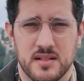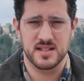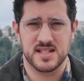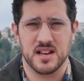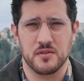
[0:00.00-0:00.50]

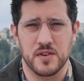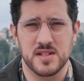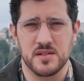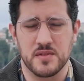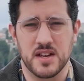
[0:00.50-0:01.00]
the second
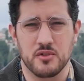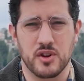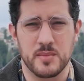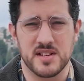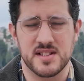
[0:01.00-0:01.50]
phase of the
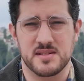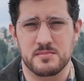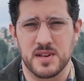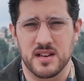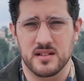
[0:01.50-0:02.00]
agreement is
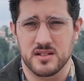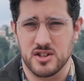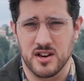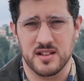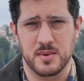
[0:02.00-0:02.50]
being
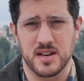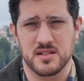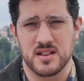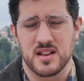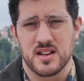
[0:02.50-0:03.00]
talked about.